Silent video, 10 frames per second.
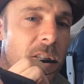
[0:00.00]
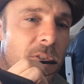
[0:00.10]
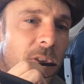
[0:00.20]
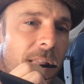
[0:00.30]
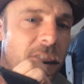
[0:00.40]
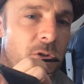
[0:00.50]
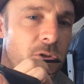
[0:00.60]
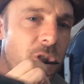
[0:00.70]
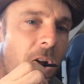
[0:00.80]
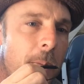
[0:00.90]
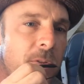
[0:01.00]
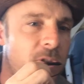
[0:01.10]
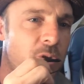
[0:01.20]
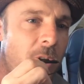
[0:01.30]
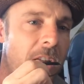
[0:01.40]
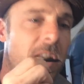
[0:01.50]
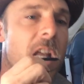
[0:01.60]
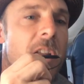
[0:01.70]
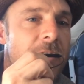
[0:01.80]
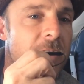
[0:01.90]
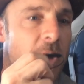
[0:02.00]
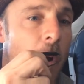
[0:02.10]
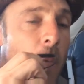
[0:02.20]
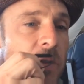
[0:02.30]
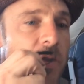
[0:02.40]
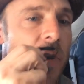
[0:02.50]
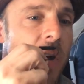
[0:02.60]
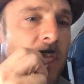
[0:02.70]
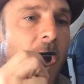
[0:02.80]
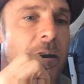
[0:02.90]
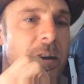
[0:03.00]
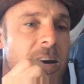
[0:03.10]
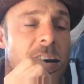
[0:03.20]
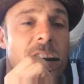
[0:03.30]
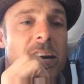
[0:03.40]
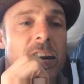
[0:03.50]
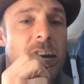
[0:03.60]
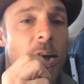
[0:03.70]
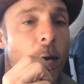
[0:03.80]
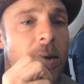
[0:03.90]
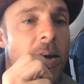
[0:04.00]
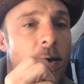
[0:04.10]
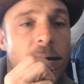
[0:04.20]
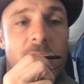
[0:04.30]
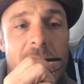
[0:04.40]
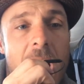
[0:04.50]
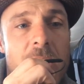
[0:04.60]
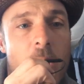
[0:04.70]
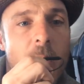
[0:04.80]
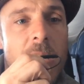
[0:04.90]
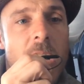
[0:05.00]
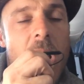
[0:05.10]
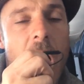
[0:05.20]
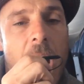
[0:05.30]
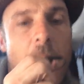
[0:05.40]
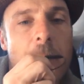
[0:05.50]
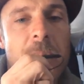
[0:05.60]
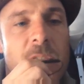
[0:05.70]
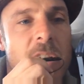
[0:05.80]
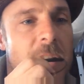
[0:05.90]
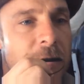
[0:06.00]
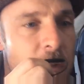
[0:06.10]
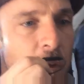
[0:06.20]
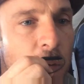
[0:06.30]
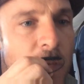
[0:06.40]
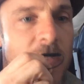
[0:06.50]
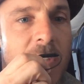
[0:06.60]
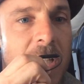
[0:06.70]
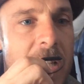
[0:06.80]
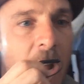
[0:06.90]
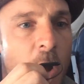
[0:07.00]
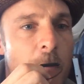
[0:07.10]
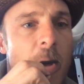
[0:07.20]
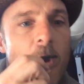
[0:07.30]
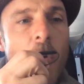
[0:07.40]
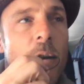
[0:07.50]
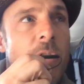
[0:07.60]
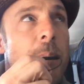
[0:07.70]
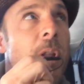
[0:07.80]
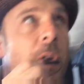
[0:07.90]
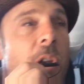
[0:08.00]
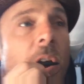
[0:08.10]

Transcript: in. So that's your job, is to try and figure out what your dog's offering. Is he know it or does he not know it? Is he confused? Does he need help, or is he blowing you